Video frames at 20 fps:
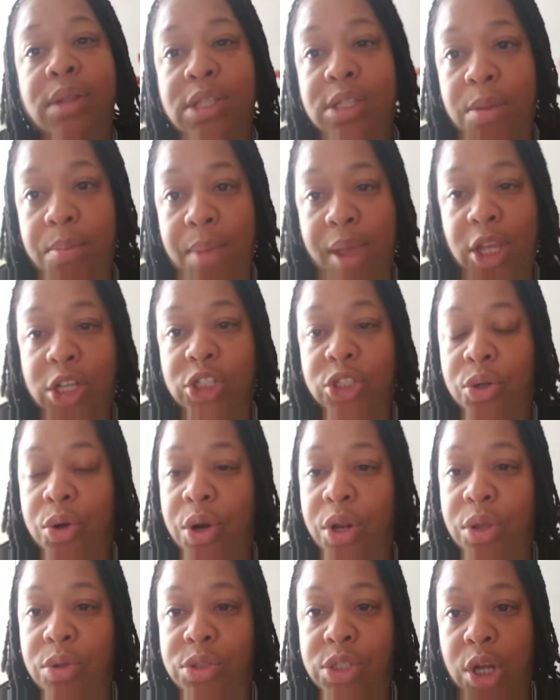to make
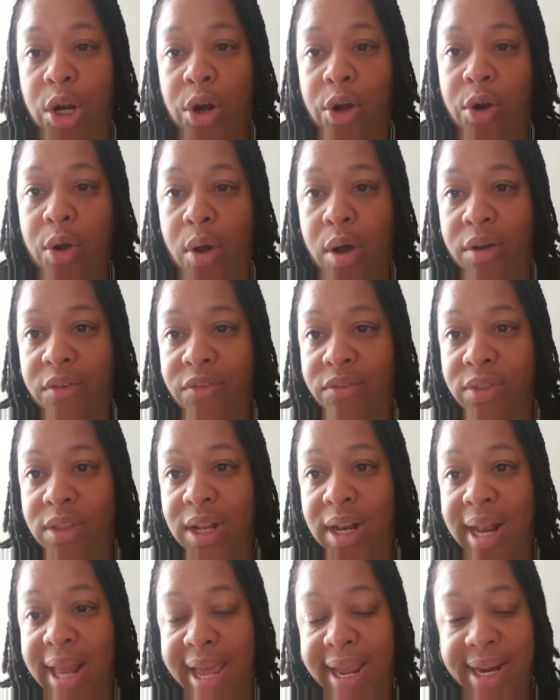sure you turn off
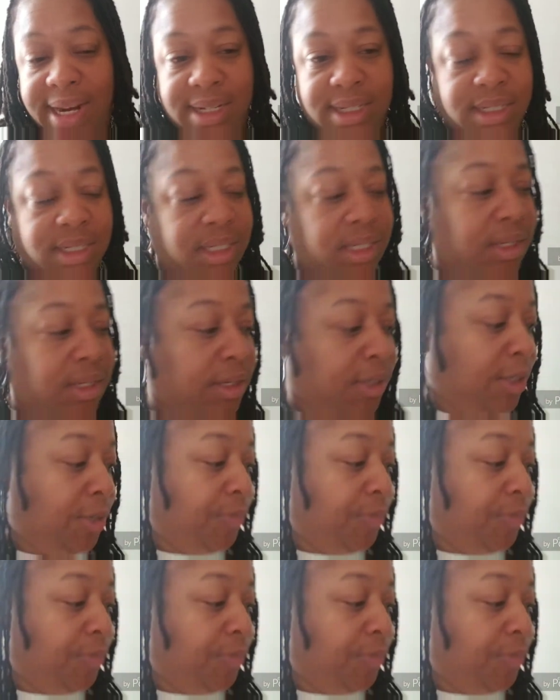the light.